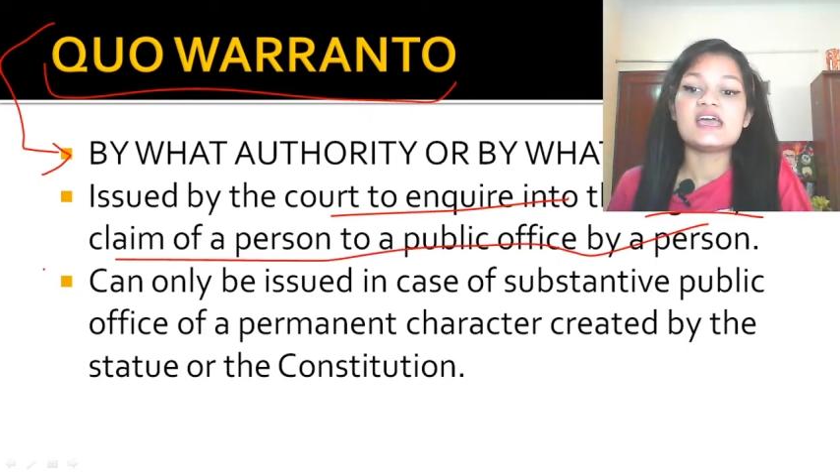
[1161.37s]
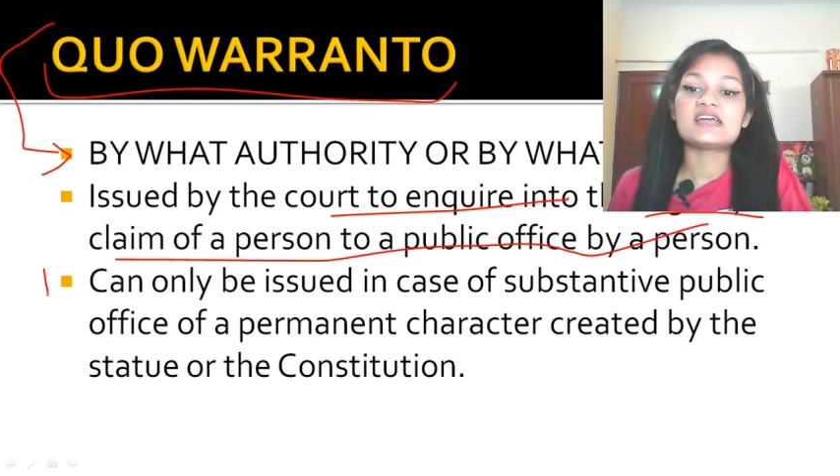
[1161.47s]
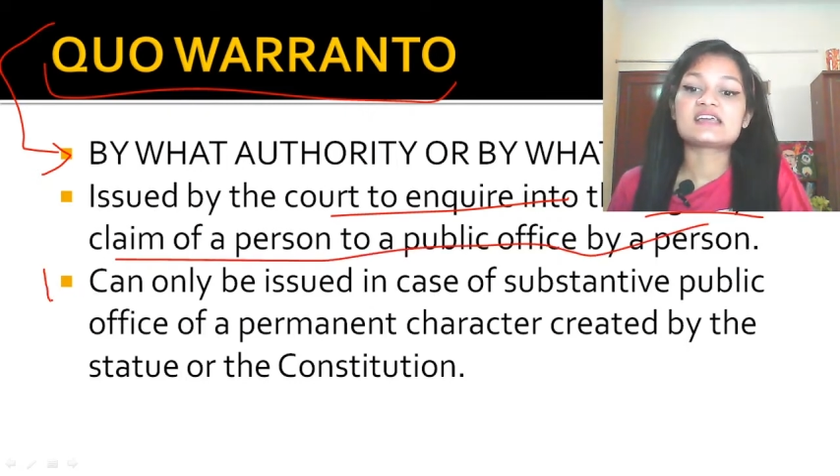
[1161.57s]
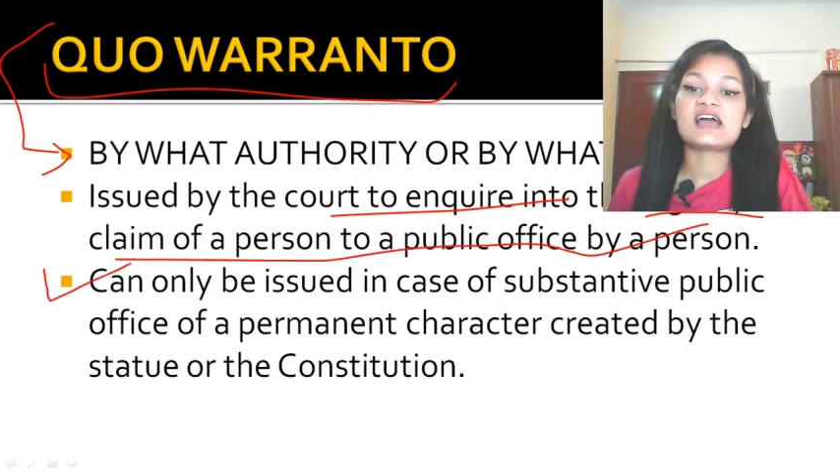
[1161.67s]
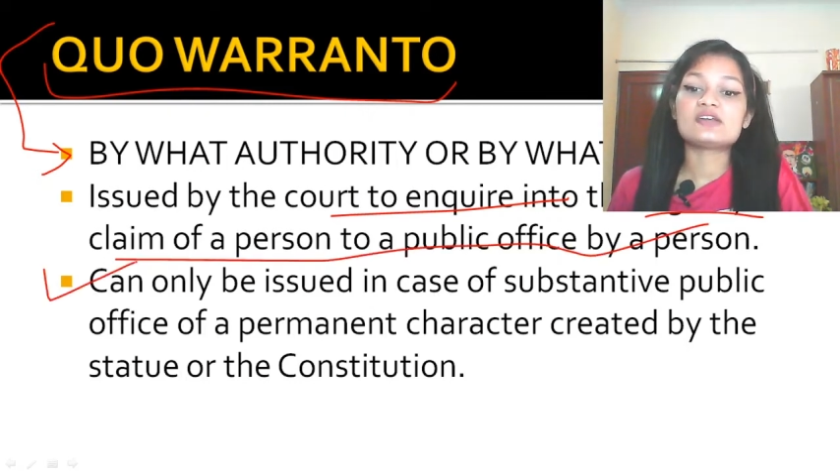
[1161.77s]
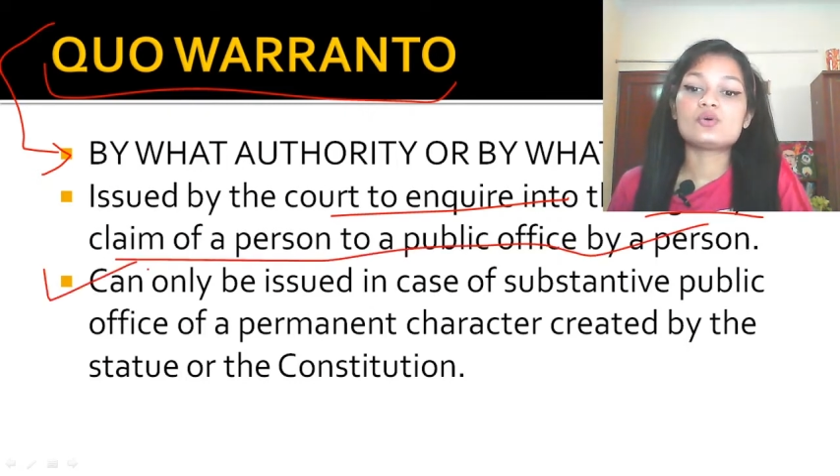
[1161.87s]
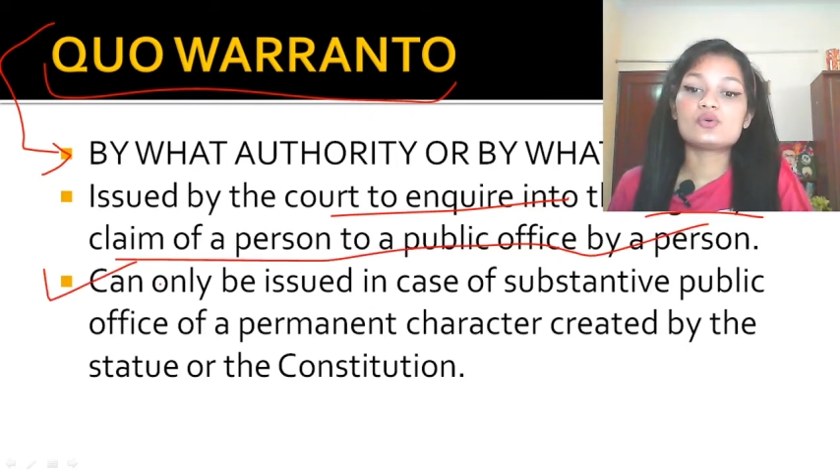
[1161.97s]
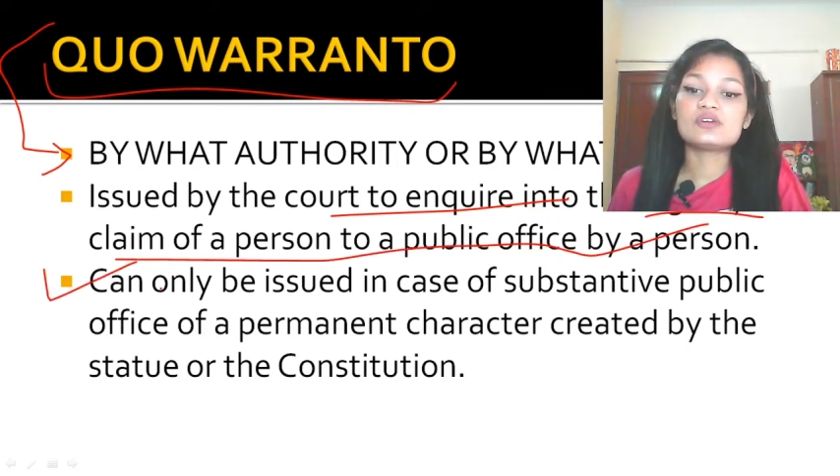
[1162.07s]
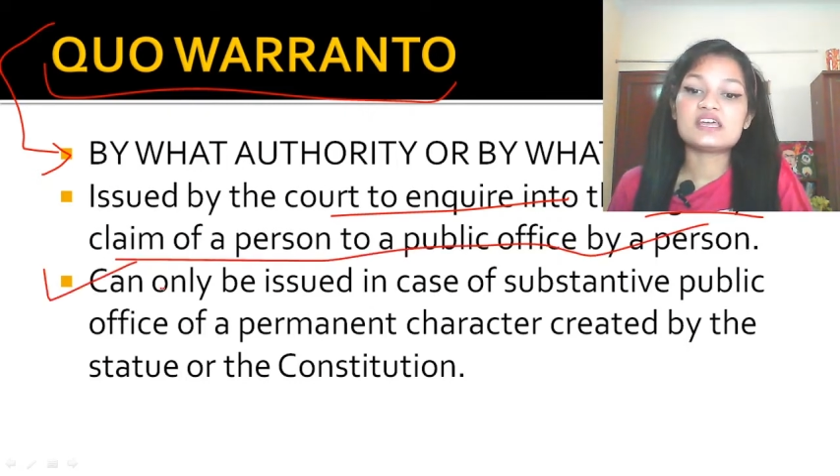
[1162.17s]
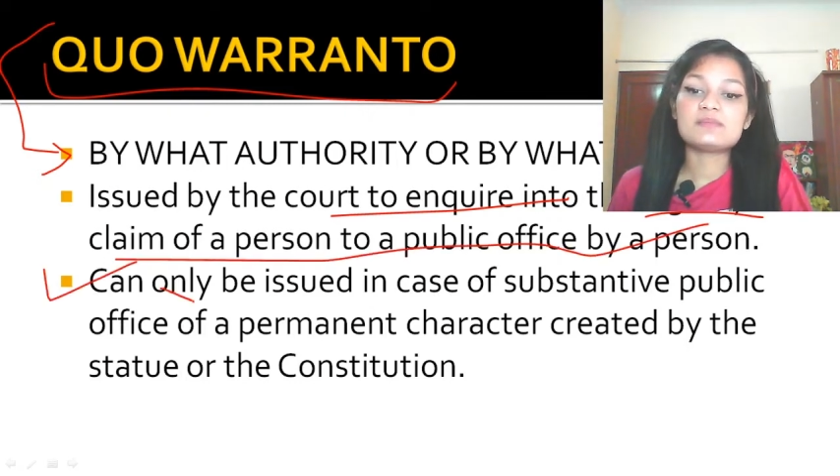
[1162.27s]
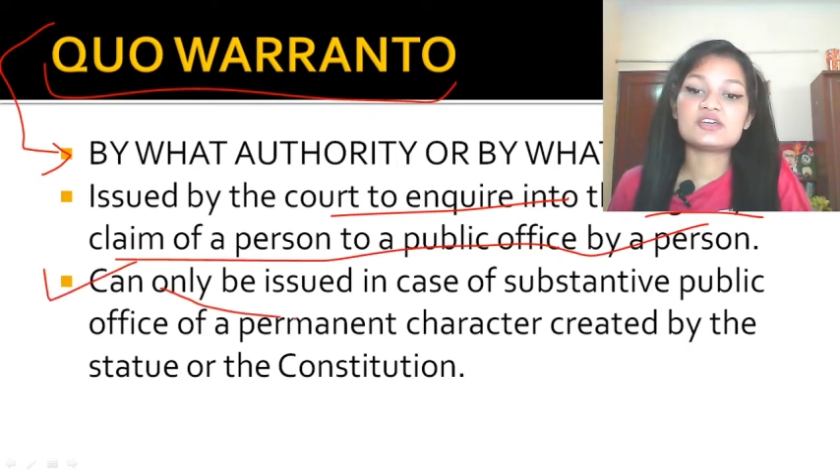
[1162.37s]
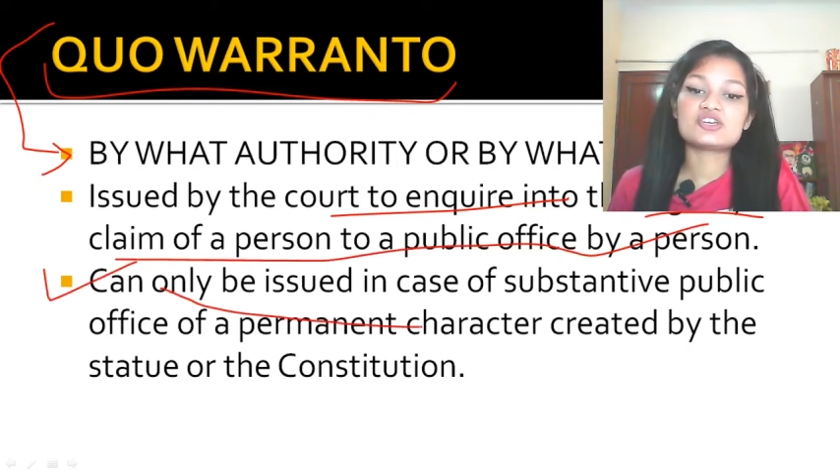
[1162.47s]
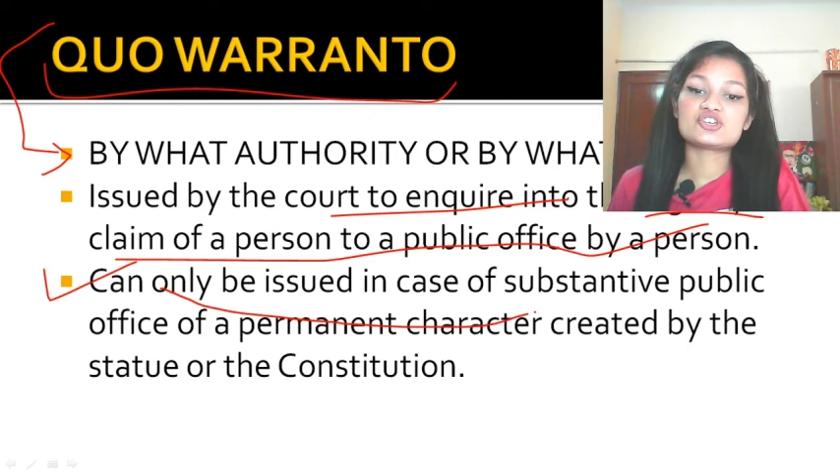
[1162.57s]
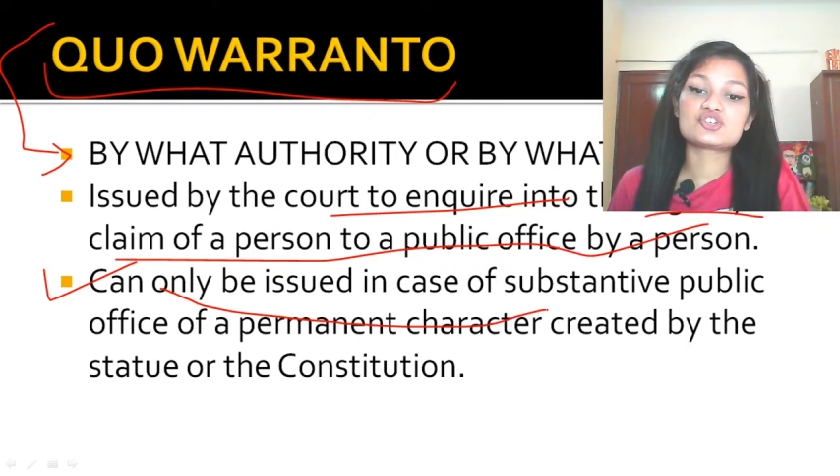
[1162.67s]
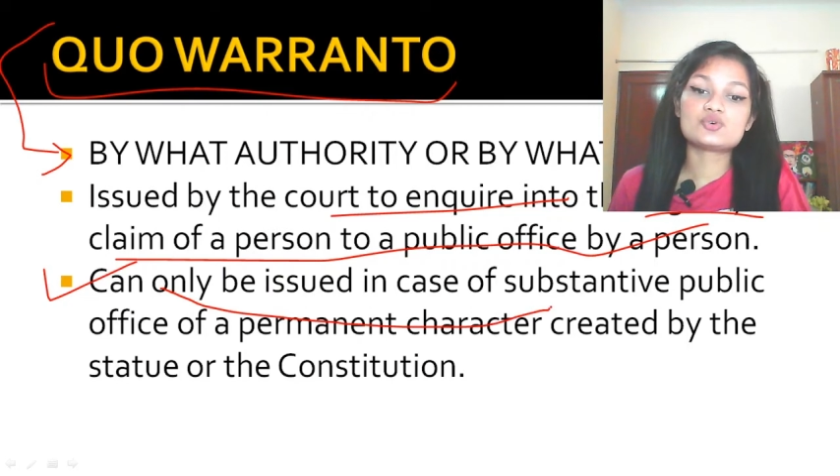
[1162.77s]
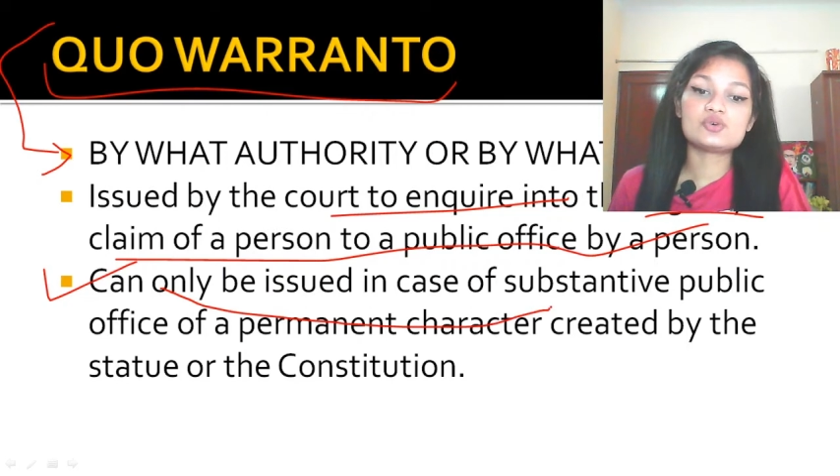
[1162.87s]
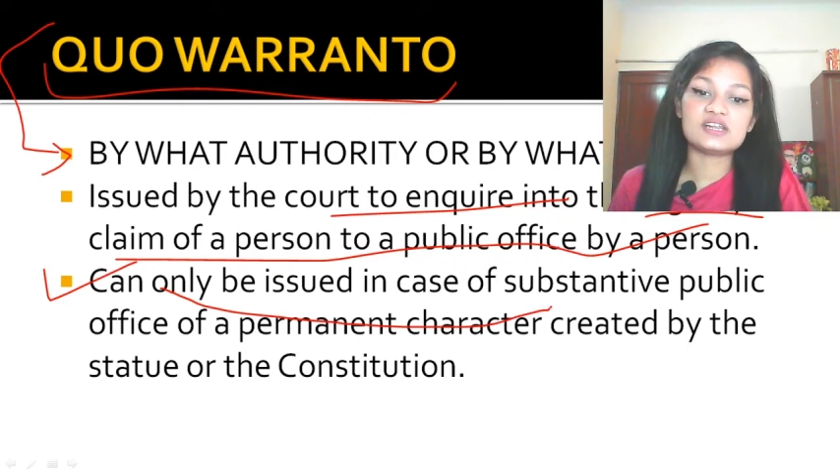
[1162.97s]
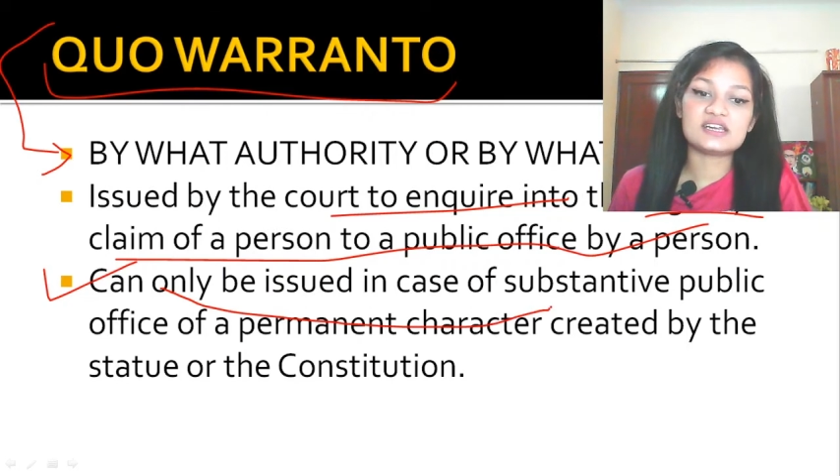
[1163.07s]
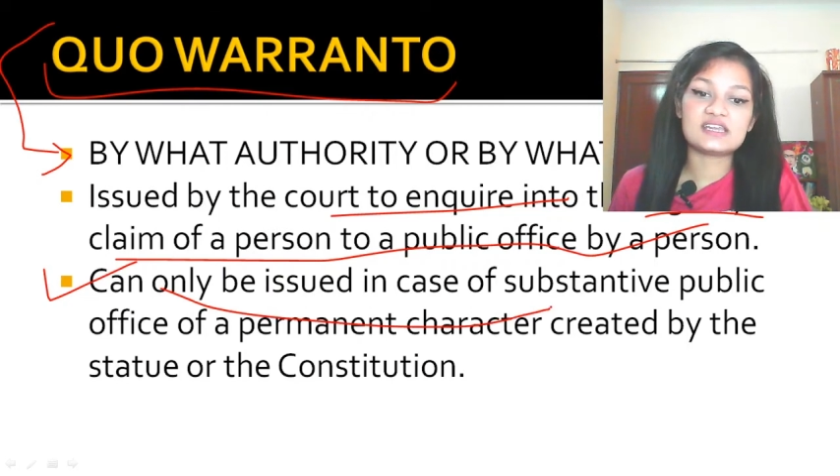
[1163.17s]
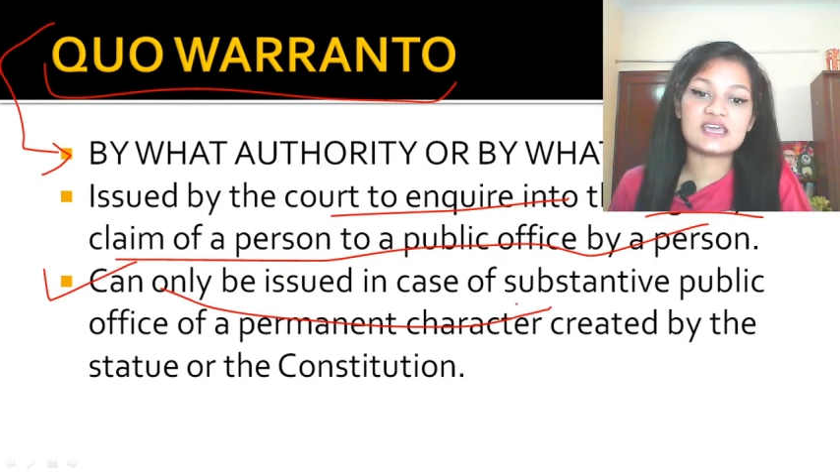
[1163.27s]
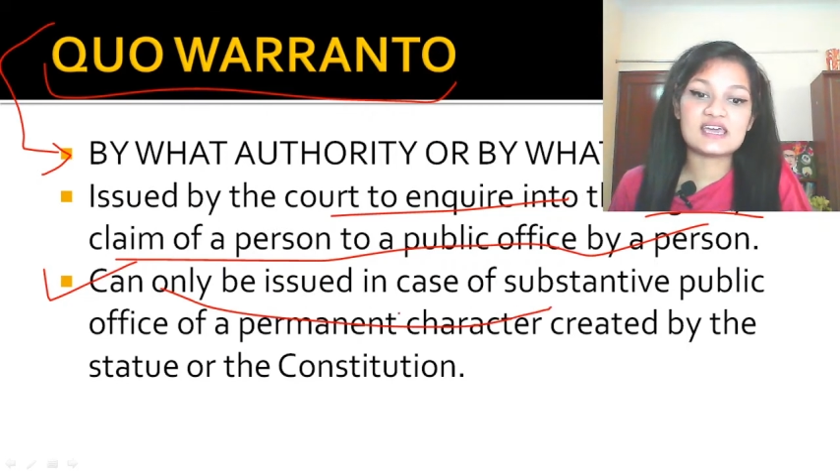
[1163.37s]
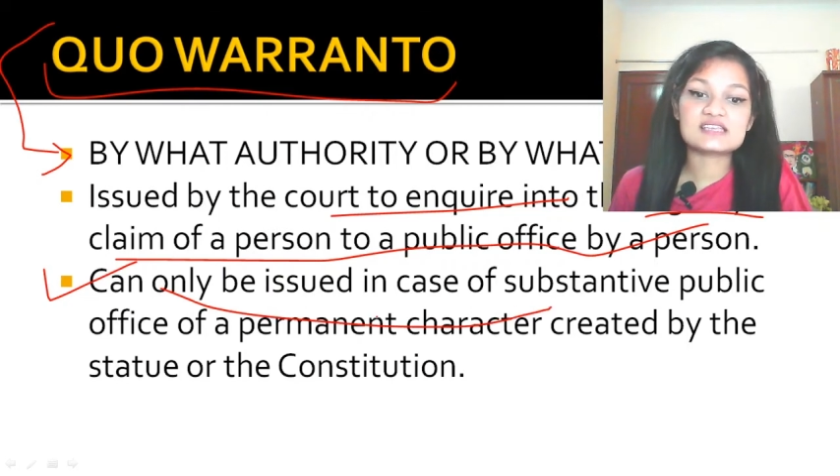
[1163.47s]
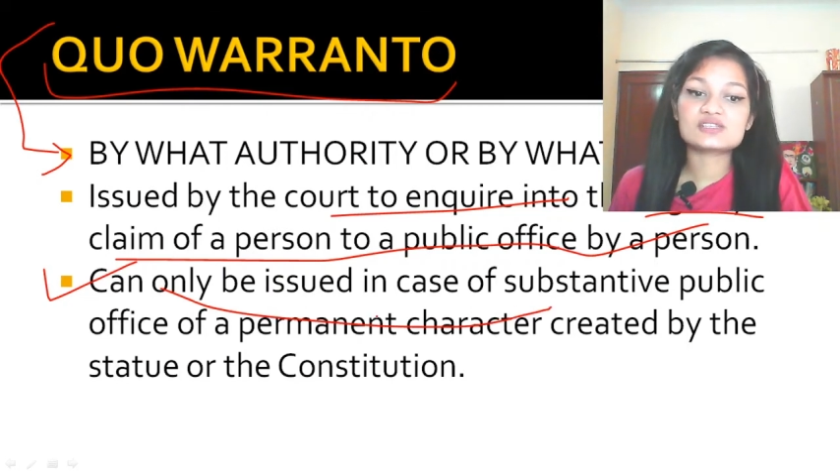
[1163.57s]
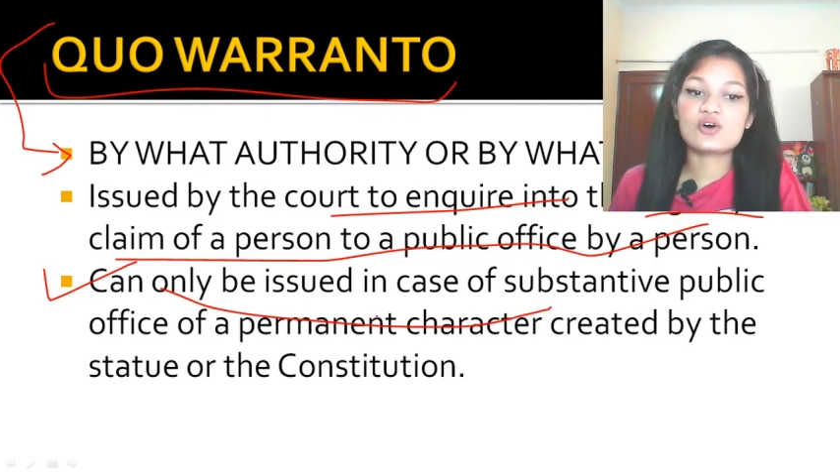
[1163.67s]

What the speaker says: It can only be issued in case